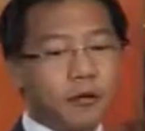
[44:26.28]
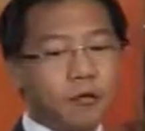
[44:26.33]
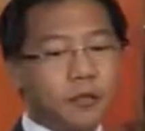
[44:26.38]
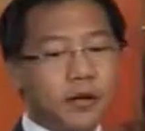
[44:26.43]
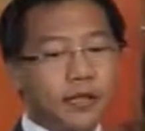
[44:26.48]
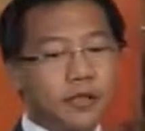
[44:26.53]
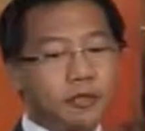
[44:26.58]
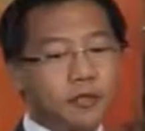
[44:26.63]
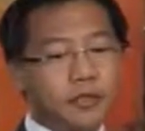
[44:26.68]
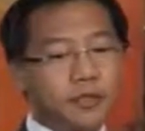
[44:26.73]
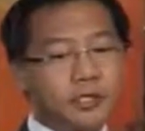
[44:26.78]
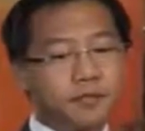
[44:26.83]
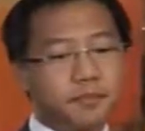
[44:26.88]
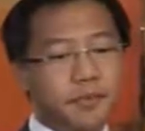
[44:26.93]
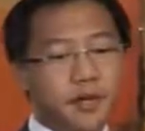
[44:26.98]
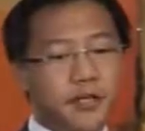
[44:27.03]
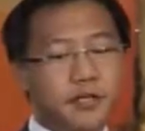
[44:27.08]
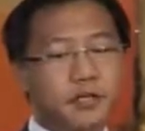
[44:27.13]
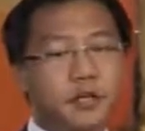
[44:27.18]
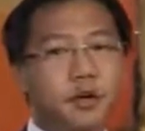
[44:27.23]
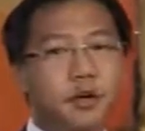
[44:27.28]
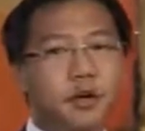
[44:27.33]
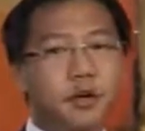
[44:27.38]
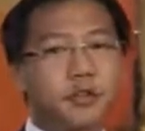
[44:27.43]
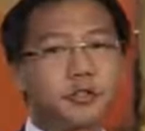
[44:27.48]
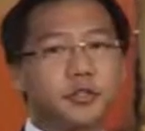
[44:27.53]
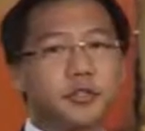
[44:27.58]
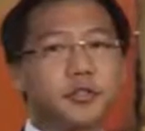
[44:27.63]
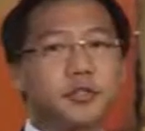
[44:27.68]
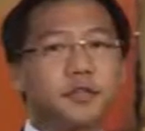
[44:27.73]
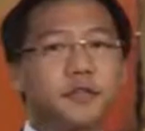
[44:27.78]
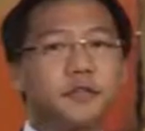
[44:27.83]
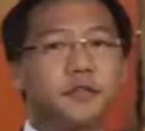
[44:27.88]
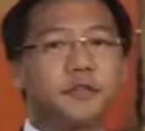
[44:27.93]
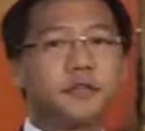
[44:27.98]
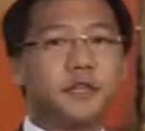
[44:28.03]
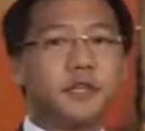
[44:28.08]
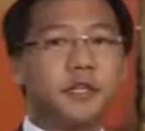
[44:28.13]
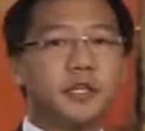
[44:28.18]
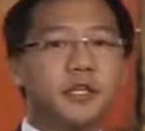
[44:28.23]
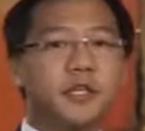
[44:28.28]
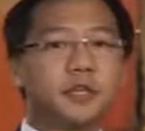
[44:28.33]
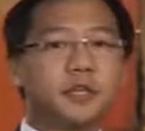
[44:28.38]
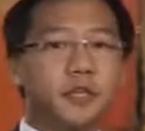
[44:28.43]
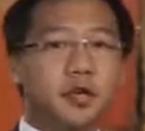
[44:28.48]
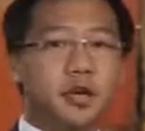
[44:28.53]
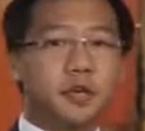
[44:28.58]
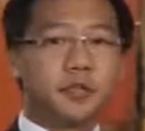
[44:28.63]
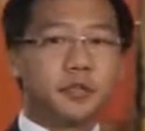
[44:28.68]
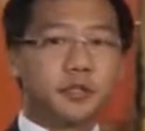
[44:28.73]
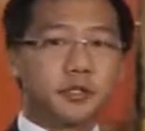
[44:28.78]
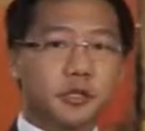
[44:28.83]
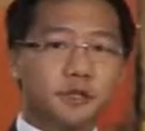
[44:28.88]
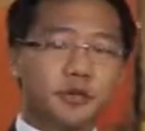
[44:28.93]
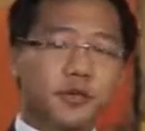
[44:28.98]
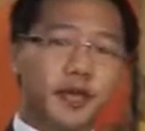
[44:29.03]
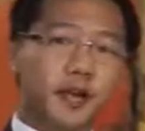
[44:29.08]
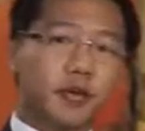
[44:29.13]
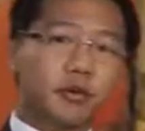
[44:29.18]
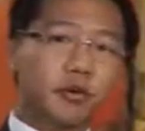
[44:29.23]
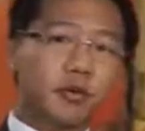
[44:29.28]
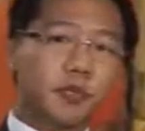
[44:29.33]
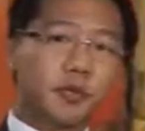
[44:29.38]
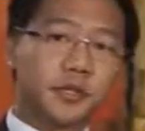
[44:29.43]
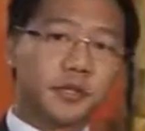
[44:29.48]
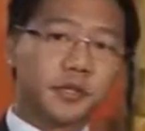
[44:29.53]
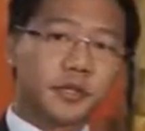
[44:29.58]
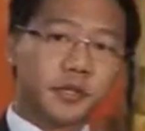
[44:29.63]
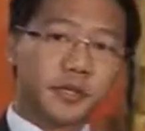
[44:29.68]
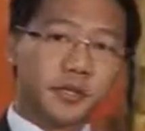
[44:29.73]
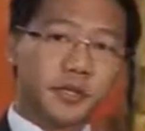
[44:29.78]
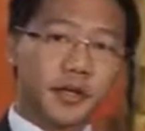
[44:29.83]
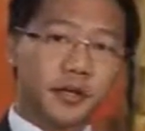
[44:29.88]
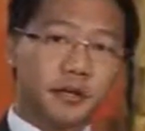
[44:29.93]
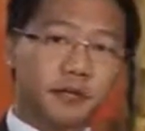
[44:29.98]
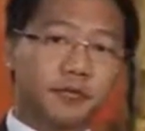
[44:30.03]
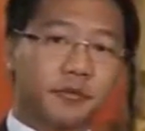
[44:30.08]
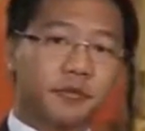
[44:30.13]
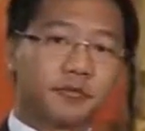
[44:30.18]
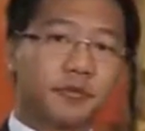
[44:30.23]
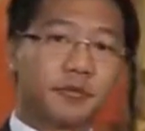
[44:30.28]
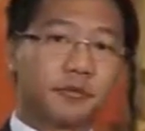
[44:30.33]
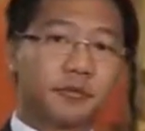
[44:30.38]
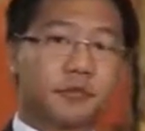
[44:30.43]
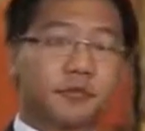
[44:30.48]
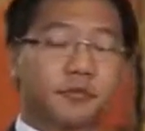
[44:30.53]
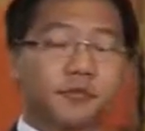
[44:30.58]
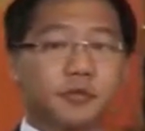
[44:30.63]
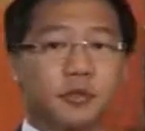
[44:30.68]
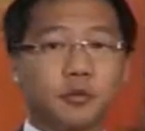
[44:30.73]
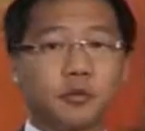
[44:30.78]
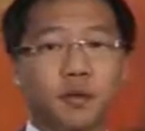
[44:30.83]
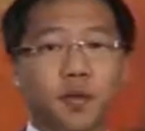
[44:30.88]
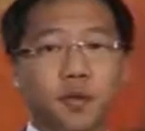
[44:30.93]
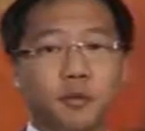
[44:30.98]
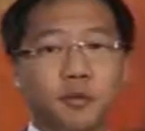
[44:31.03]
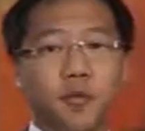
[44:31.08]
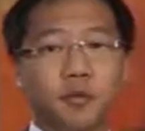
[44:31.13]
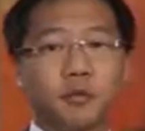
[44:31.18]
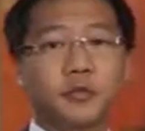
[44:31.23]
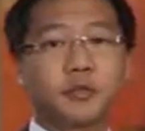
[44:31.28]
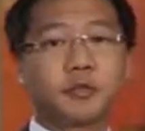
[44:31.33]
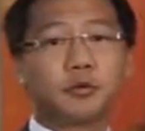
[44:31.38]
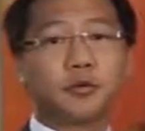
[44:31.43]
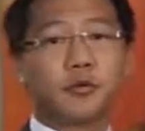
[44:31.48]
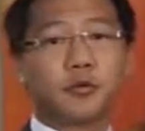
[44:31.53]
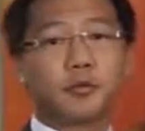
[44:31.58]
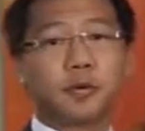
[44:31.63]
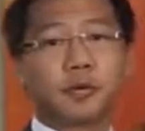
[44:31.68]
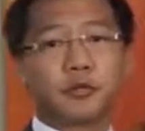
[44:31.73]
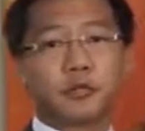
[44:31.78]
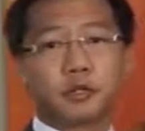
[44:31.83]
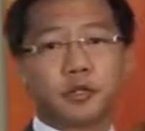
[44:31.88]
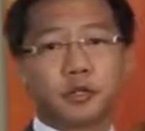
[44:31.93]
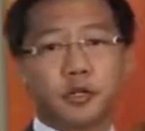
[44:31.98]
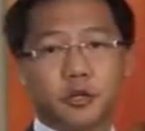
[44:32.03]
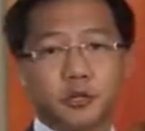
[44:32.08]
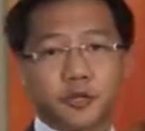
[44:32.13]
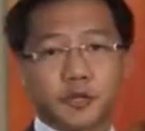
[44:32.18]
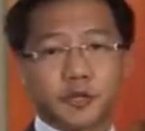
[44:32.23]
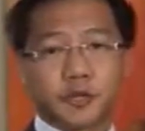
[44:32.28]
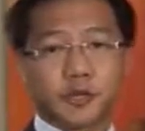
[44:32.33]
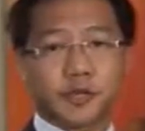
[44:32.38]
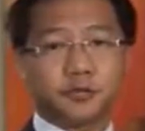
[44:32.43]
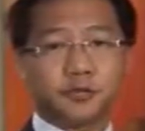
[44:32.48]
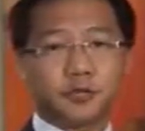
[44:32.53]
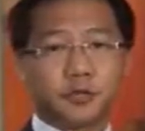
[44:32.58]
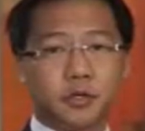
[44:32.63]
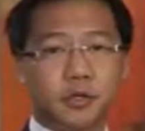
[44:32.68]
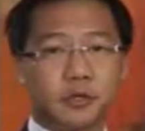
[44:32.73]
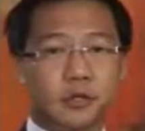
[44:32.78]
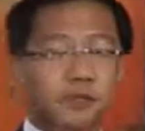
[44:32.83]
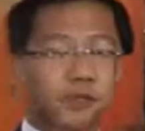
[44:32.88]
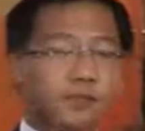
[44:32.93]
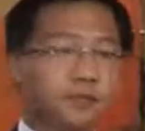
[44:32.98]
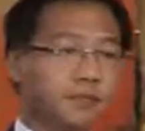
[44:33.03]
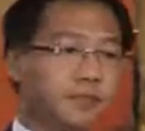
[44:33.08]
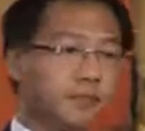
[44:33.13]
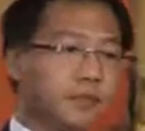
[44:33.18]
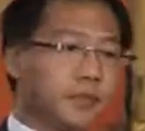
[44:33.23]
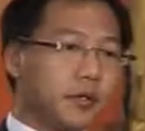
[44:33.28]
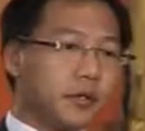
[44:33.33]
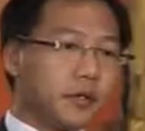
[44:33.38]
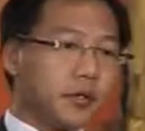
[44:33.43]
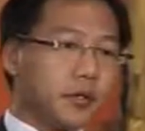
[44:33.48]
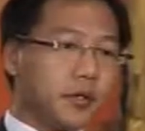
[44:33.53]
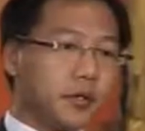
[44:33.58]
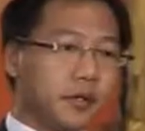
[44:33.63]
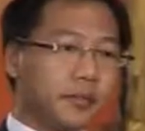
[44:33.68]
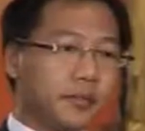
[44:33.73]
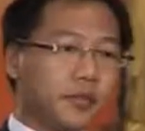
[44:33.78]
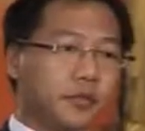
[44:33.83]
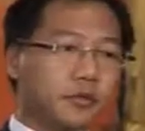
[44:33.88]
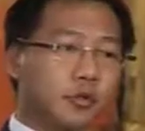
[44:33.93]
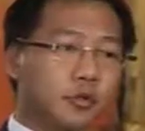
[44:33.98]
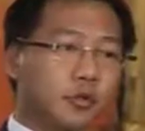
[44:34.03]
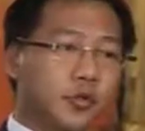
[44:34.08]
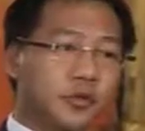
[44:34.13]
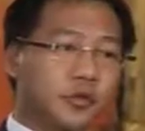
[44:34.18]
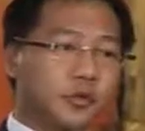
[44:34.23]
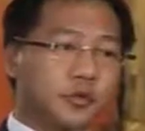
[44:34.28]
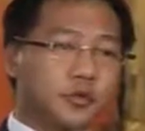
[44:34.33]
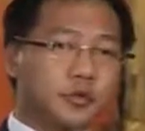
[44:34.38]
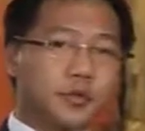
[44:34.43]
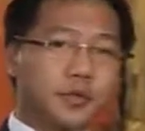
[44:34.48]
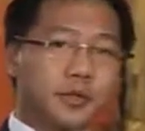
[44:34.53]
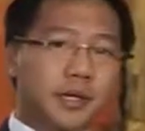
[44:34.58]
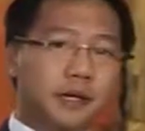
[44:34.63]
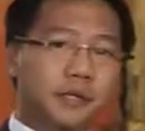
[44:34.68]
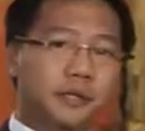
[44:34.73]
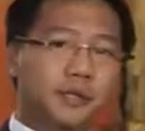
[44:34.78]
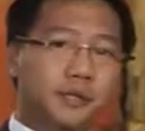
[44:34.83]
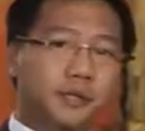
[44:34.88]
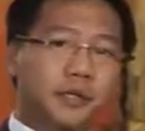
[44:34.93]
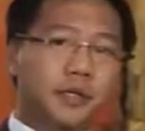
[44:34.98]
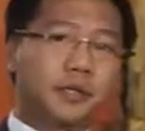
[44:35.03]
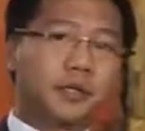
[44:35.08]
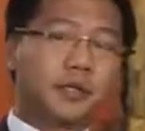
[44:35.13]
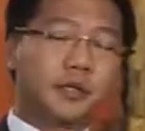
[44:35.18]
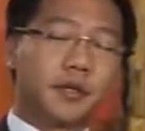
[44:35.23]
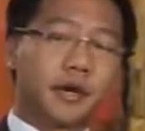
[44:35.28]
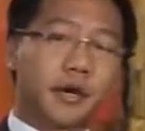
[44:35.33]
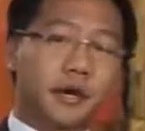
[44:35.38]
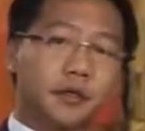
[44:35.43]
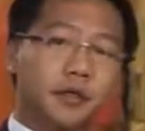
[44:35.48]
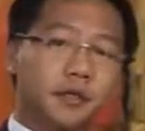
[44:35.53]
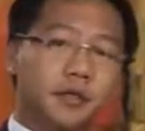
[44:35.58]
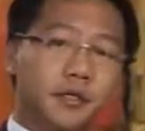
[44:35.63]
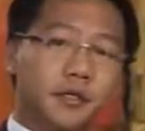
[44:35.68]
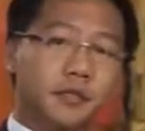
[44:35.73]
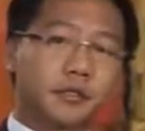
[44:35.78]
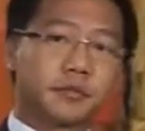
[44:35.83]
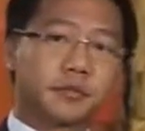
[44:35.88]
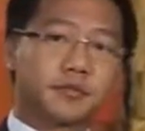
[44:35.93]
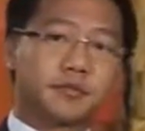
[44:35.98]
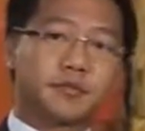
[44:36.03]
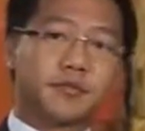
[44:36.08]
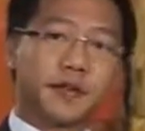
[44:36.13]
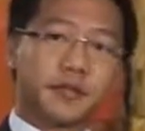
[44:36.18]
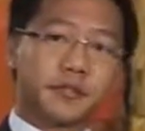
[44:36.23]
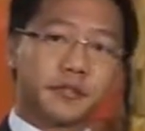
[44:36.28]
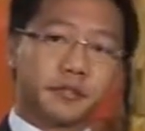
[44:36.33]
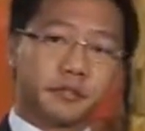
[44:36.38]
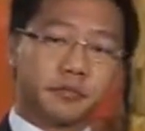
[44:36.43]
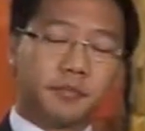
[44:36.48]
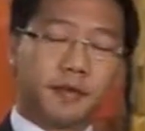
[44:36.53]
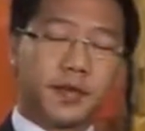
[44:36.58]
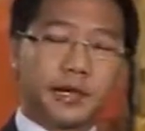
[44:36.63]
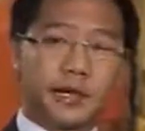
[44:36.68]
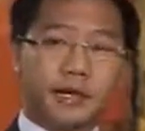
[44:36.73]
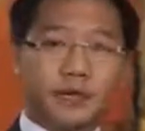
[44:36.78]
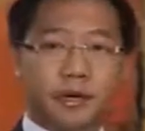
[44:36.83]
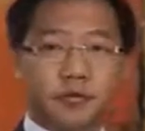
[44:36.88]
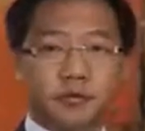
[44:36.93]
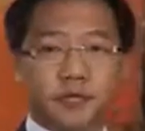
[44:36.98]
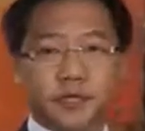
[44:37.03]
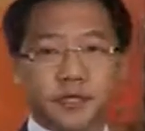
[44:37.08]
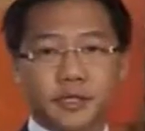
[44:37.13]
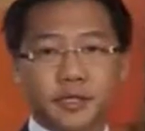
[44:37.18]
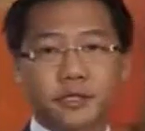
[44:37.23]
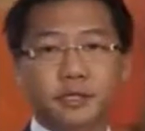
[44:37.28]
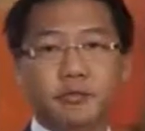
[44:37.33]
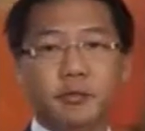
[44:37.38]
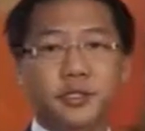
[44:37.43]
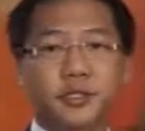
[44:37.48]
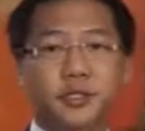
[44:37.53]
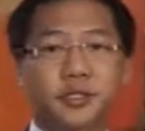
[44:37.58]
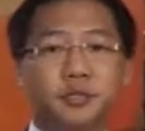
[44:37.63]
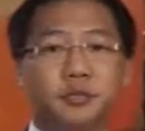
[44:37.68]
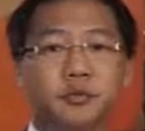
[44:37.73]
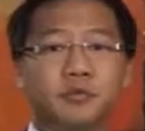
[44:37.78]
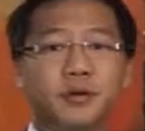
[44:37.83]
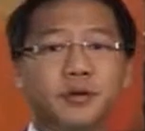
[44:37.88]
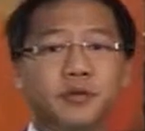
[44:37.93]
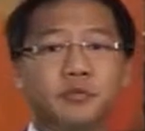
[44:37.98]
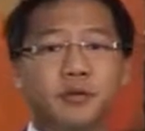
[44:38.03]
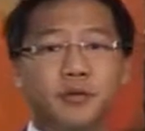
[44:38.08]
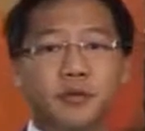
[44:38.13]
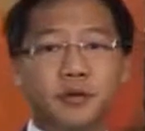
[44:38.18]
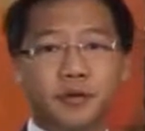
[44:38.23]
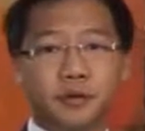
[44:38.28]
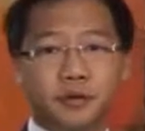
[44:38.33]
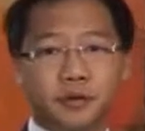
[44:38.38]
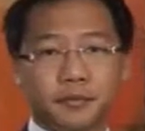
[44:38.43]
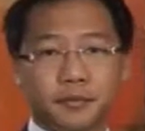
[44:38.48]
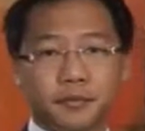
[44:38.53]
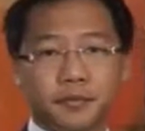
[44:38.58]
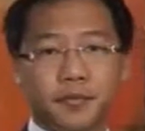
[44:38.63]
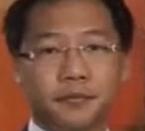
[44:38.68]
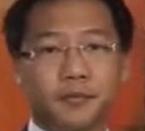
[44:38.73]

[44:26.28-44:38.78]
Well, it will depend on the terms of the agreement itself. Of course, when we talk about costs involved, it's always good to have the agreements vetted by council to ensure that they are